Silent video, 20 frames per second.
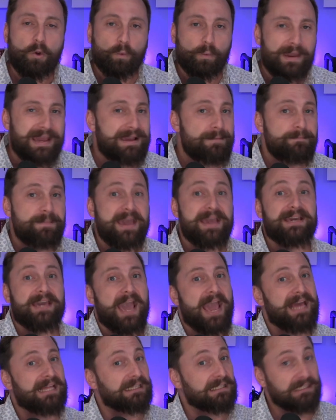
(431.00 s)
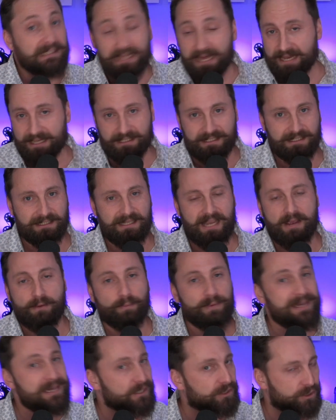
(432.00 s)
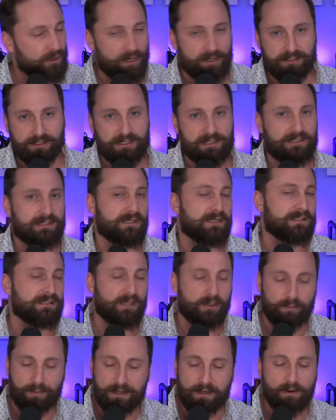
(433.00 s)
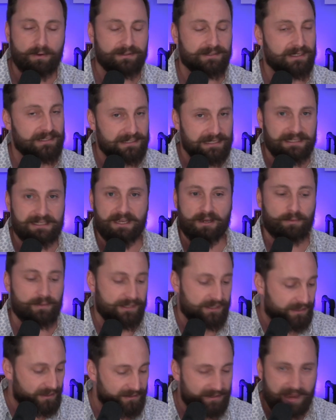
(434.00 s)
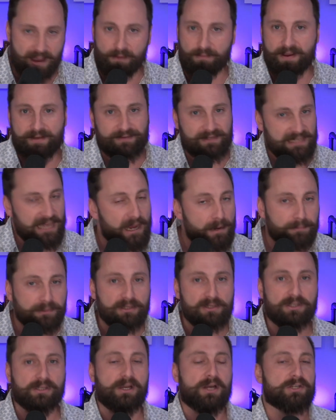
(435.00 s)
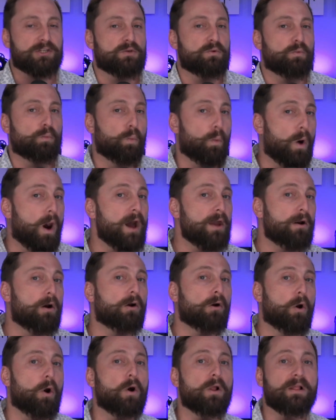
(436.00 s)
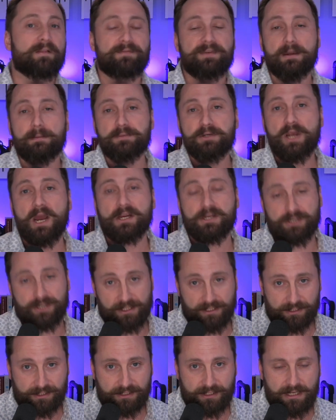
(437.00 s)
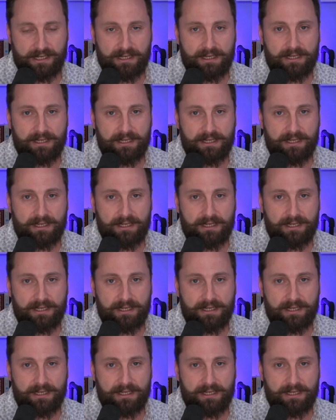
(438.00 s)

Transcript: We make a list and we exhaust this list. Like we go into detail, we sit down, we have a table discussion. What are all of the objections?